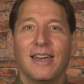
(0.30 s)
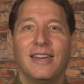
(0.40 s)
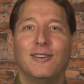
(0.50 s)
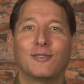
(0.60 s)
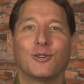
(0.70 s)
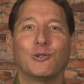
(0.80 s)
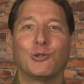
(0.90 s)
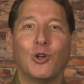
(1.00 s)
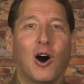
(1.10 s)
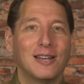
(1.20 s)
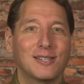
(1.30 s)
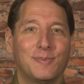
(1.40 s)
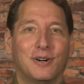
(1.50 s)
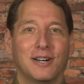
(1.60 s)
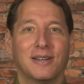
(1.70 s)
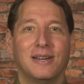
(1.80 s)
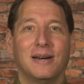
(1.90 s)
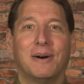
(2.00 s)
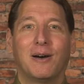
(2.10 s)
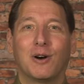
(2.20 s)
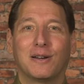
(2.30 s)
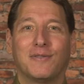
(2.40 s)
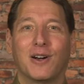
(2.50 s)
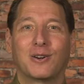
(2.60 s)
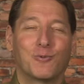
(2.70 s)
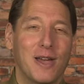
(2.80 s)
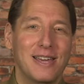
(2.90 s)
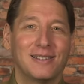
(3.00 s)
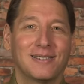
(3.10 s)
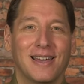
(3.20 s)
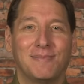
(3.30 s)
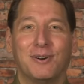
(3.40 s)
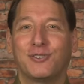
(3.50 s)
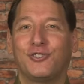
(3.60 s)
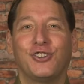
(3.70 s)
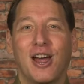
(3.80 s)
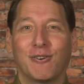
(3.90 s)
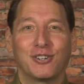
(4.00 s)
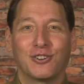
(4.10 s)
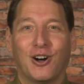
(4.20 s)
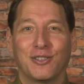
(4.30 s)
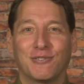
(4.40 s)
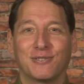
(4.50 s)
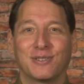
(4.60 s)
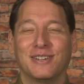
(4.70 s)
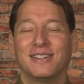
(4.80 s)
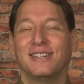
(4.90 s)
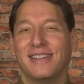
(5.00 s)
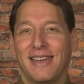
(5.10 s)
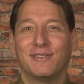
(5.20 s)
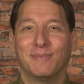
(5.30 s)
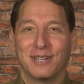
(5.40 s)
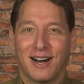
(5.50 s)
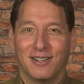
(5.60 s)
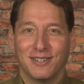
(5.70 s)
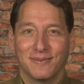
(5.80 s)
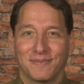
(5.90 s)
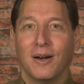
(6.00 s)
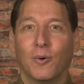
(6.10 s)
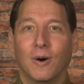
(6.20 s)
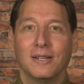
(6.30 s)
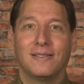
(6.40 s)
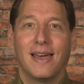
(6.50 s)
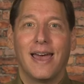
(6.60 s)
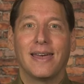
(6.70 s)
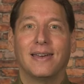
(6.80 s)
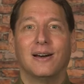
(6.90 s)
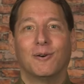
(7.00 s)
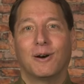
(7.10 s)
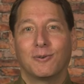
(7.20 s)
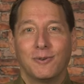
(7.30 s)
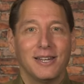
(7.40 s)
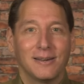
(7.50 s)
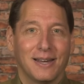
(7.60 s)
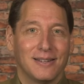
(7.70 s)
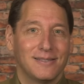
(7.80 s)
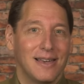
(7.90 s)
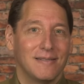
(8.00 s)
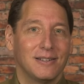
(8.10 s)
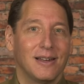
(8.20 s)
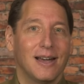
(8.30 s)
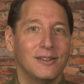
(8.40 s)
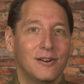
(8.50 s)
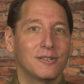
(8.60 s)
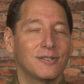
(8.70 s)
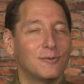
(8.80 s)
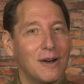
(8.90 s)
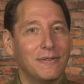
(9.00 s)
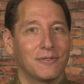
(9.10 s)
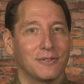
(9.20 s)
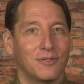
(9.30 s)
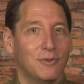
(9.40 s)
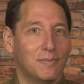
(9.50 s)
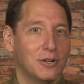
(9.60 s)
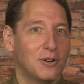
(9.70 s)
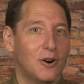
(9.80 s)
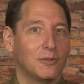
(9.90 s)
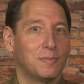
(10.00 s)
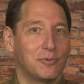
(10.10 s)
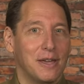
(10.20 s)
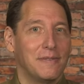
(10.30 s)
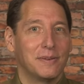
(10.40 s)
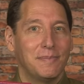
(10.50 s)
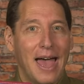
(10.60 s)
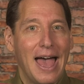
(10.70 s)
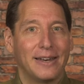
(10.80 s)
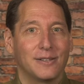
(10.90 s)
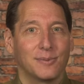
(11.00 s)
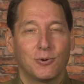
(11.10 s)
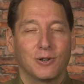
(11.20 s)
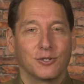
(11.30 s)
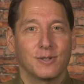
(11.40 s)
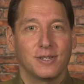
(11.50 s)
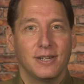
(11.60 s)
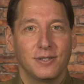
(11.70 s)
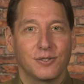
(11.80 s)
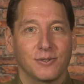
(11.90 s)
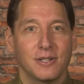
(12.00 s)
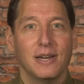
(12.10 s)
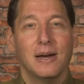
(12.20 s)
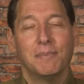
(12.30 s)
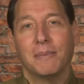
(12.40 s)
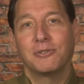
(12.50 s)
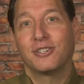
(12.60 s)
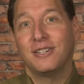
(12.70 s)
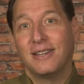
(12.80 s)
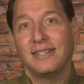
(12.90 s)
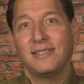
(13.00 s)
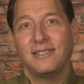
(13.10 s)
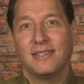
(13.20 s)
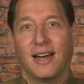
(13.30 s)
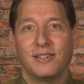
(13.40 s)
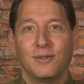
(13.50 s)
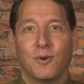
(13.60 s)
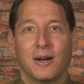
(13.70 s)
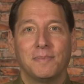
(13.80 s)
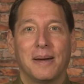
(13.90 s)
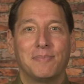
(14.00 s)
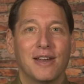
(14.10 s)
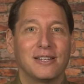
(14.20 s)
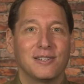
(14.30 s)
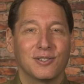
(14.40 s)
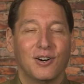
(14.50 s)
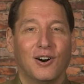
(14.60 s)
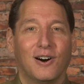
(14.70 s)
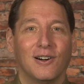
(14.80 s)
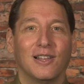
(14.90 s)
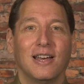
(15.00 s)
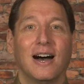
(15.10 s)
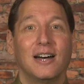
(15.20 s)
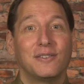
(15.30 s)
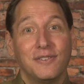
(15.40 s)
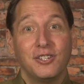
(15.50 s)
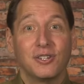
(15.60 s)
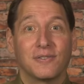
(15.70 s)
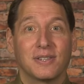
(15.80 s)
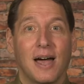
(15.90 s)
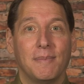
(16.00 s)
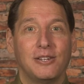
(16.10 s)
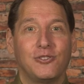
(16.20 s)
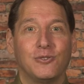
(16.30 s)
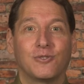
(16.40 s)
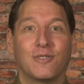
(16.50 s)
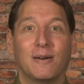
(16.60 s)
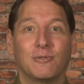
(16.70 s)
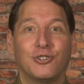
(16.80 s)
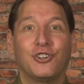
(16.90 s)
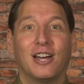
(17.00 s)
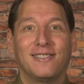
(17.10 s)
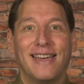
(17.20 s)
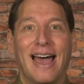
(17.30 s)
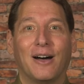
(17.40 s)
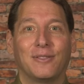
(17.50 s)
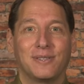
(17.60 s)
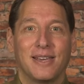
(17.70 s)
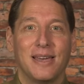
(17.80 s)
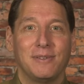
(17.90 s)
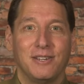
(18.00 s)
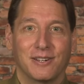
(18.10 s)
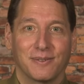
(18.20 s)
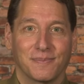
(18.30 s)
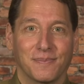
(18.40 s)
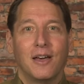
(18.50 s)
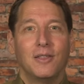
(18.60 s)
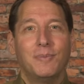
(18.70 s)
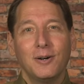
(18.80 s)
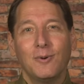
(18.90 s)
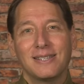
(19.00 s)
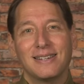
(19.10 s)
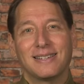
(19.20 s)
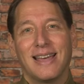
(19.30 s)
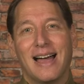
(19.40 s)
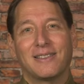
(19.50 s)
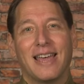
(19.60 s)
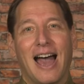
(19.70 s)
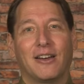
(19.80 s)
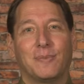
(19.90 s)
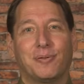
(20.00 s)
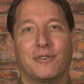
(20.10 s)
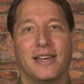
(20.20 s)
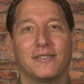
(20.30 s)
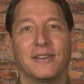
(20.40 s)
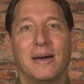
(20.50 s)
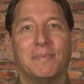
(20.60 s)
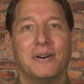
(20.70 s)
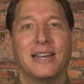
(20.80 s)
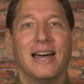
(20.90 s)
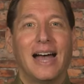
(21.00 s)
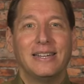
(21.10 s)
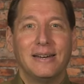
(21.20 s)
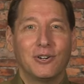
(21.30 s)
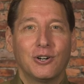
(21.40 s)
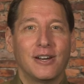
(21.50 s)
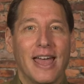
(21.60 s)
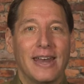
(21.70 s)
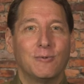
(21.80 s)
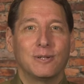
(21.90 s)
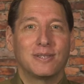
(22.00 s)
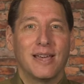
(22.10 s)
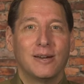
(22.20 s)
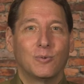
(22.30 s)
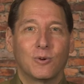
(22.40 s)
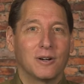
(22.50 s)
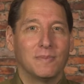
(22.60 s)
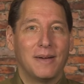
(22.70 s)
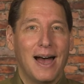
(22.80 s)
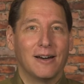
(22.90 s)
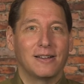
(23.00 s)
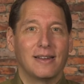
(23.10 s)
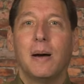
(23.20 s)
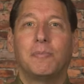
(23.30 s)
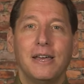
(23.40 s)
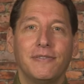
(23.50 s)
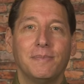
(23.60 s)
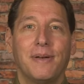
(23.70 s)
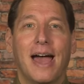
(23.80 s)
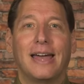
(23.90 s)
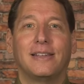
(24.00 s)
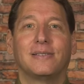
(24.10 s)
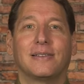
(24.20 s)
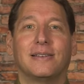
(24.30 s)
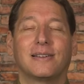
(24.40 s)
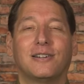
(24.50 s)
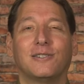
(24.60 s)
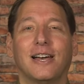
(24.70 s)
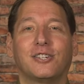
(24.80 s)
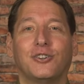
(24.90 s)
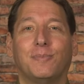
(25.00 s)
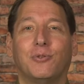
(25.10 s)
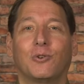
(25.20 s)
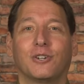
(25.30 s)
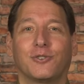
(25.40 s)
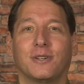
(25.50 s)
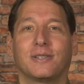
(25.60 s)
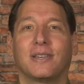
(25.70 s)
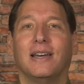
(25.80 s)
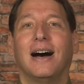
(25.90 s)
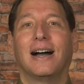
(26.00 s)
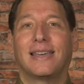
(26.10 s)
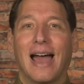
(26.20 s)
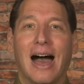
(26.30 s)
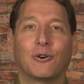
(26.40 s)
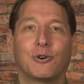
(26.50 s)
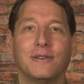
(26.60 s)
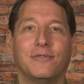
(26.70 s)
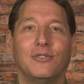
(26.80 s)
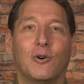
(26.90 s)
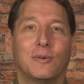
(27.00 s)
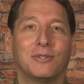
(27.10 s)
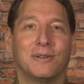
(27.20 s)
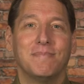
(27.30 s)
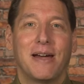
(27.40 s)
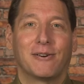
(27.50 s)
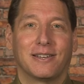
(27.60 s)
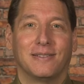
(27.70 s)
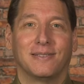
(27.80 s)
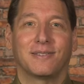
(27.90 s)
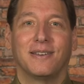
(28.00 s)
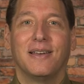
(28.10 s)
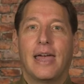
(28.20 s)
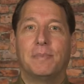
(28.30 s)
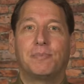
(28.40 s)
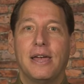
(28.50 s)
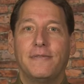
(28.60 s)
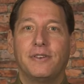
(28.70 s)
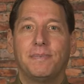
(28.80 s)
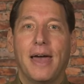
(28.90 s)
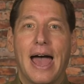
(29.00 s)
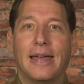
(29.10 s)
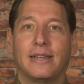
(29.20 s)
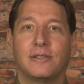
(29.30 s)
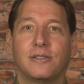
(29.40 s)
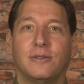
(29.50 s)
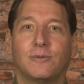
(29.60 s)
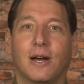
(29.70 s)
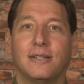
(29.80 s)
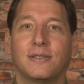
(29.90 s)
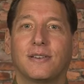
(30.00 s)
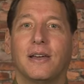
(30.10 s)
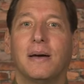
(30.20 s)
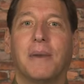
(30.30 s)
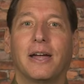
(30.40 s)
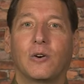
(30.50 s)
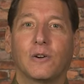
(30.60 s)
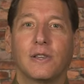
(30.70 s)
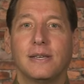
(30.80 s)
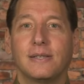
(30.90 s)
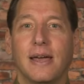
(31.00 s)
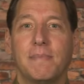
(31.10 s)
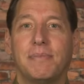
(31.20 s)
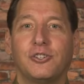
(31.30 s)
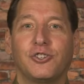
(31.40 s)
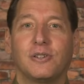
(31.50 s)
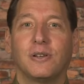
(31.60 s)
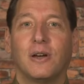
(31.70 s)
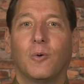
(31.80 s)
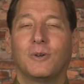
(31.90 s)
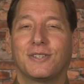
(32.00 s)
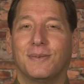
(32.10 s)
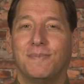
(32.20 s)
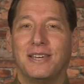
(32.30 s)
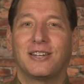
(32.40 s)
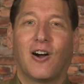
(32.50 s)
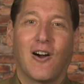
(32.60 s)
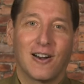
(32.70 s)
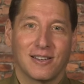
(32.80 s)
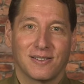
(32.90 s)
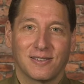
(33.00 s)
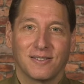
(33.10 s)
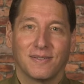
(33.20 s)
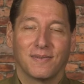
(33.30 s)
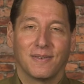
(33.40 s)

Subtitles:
here's a lost book by one of our greatest and most cherished authors, David McCullough. One day, while reading about David, I noticed a reference to a book called Brave Companions, Portraits in History, published in 1991 by Prentice Hall, a division of Simon & Schuster that was shut down the same year. The book wasn't exactly out of print, but I'd never heard anyone say a word about it. Brave Companions is a collection of portraits, a gallery of notable Americans. In Brave Companions, he writes, "My earliest ambition was to be an artist.